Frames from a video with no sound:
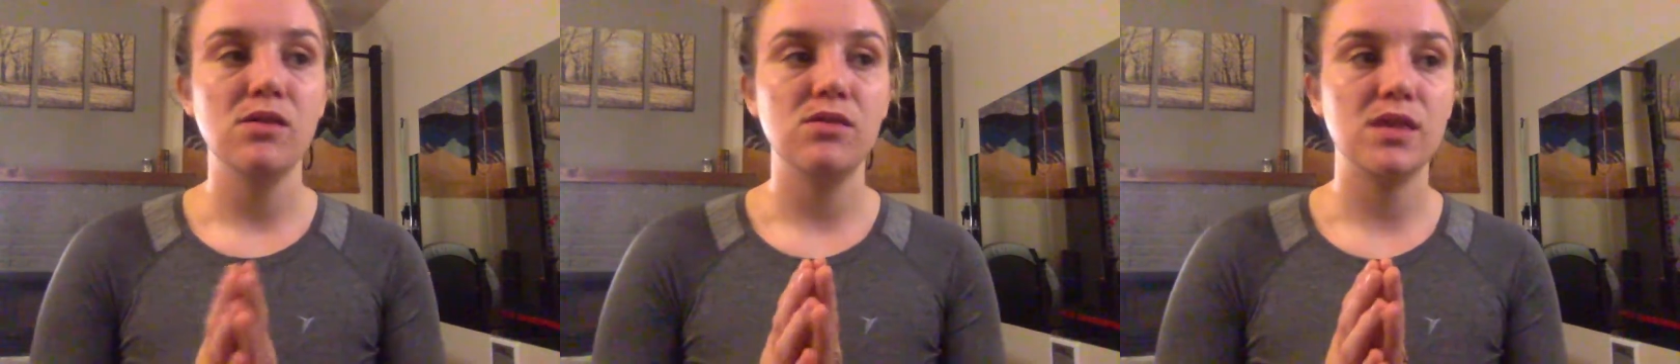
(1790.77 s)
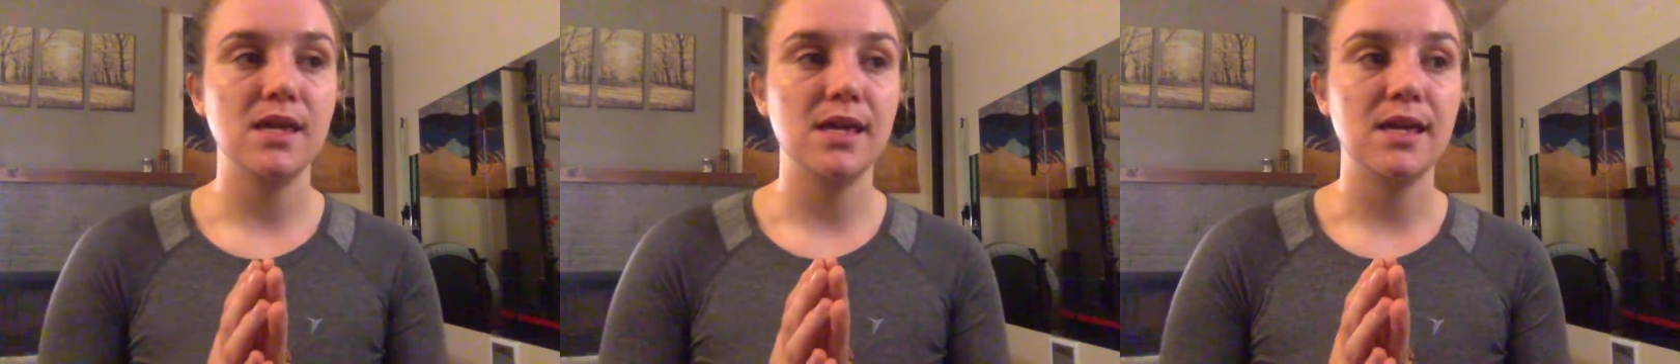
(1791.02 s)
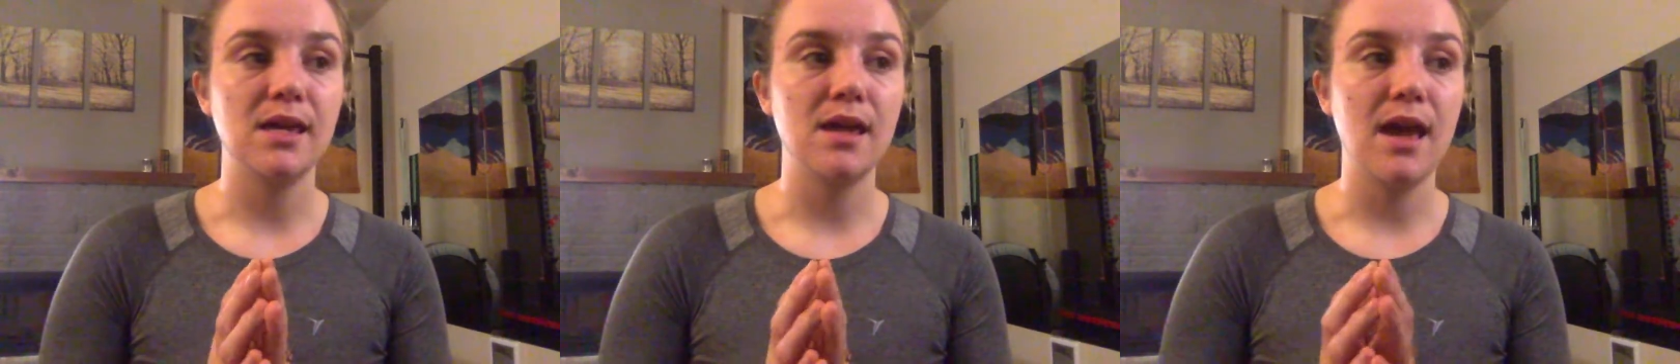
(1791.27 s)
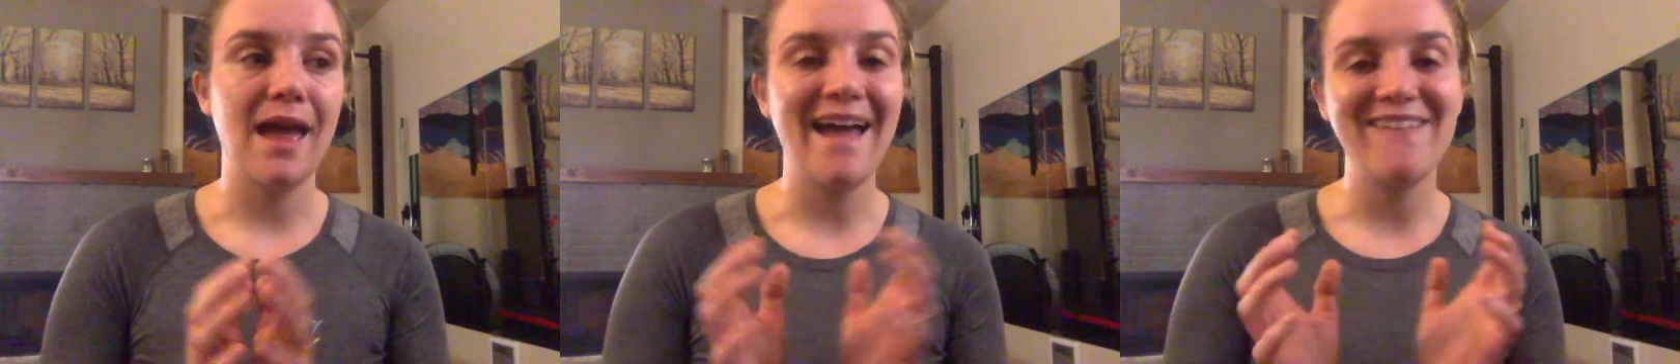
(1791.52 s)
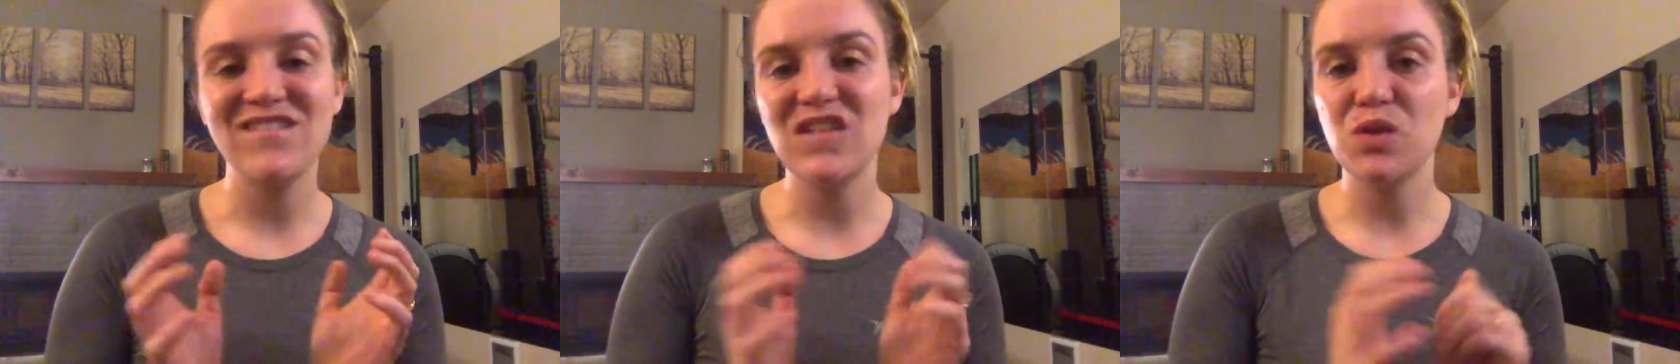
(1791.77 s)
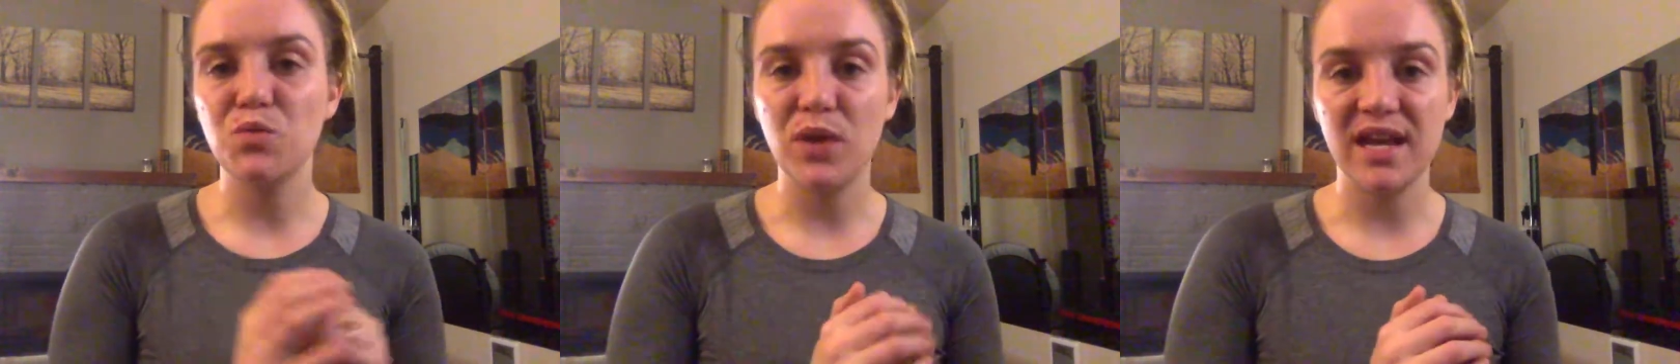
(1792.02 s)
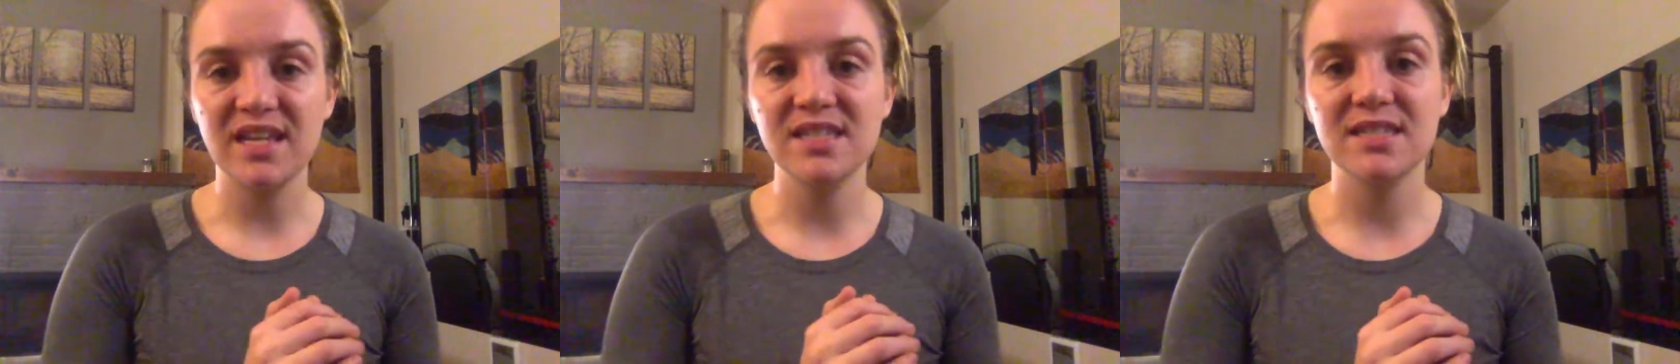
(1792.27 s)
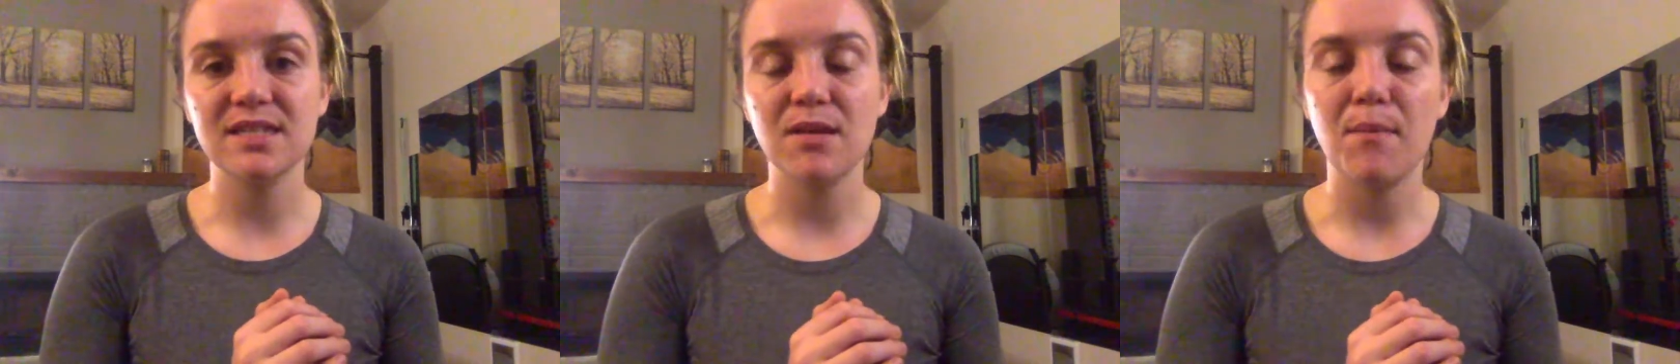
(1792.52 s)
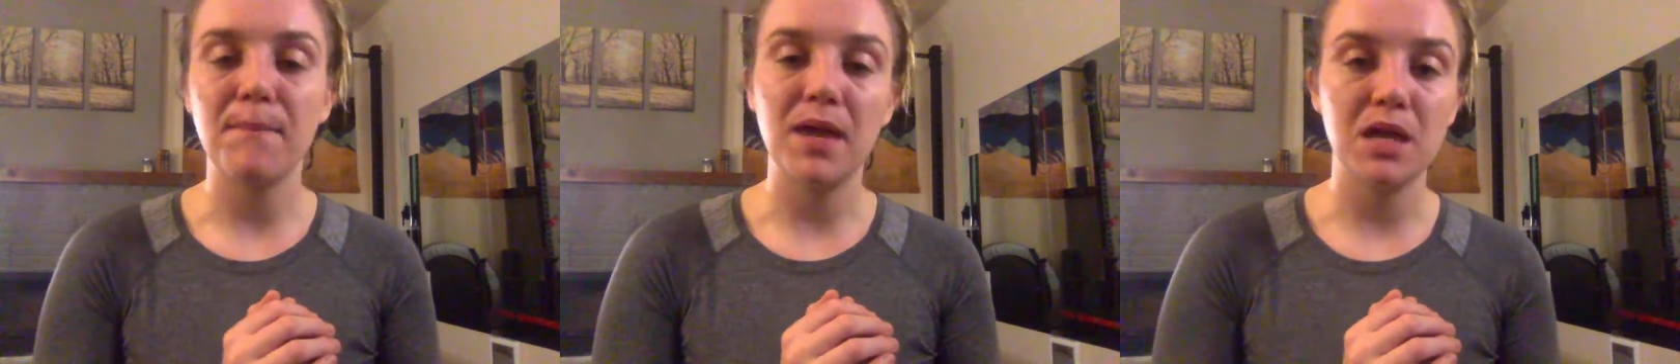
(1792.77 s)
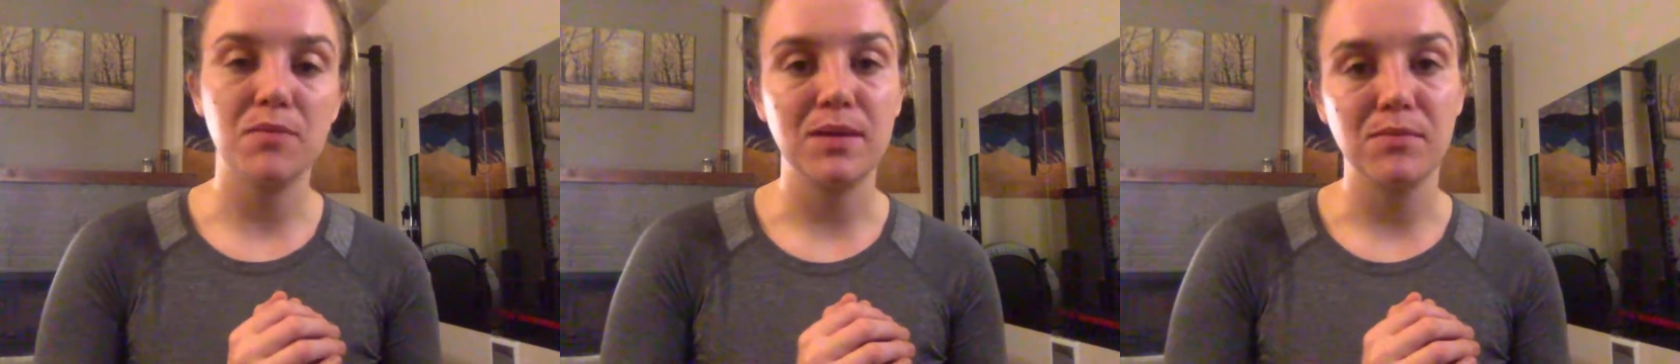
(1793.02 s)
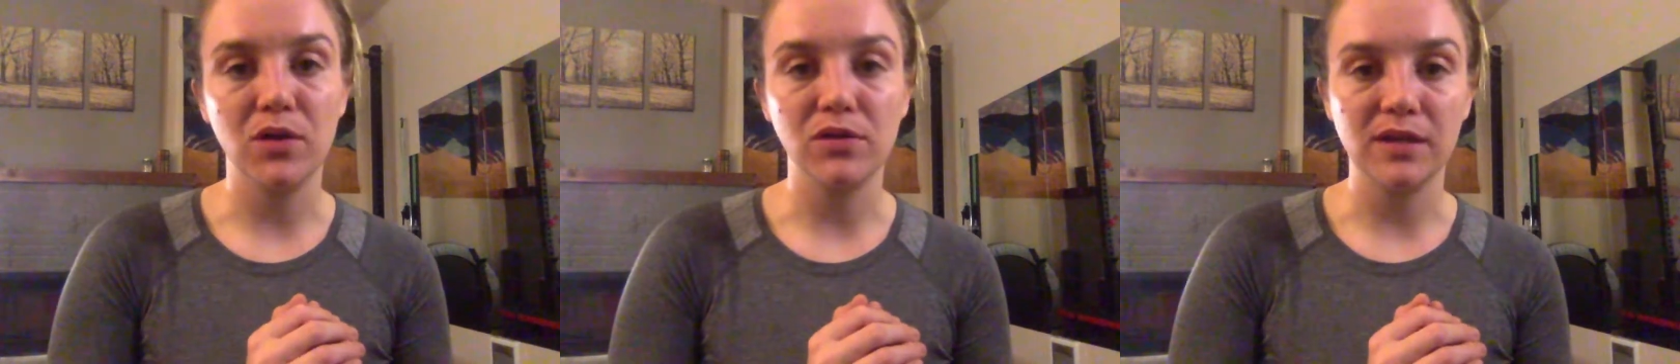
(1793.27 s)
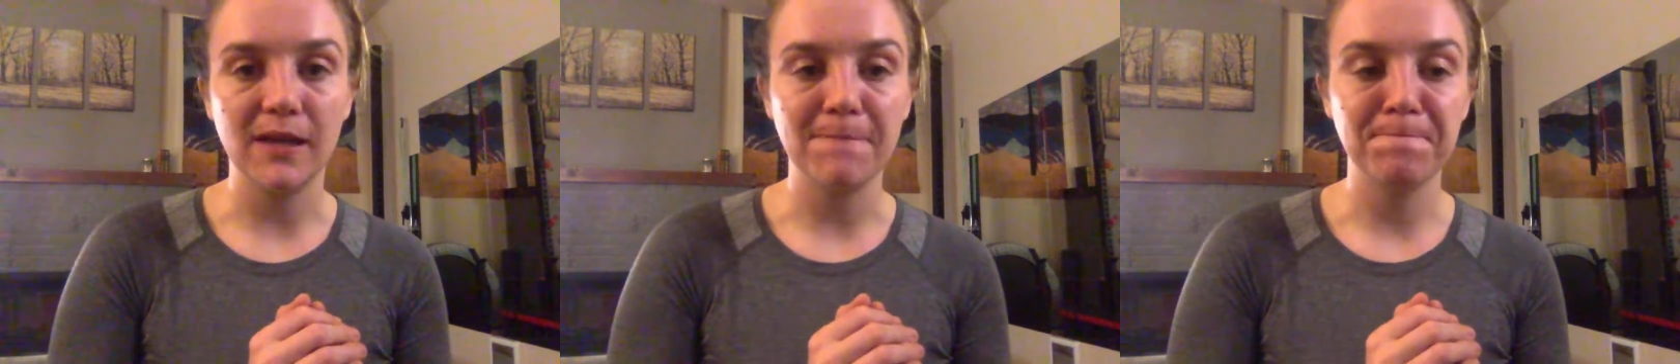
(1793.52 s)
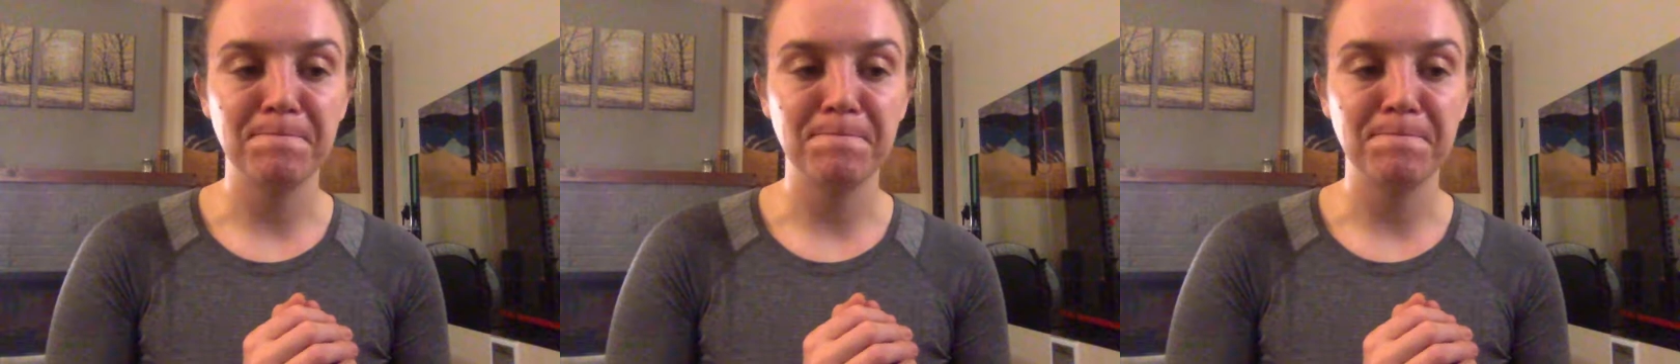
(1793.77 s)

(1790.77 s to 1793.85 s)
The heavy weights make me bulky.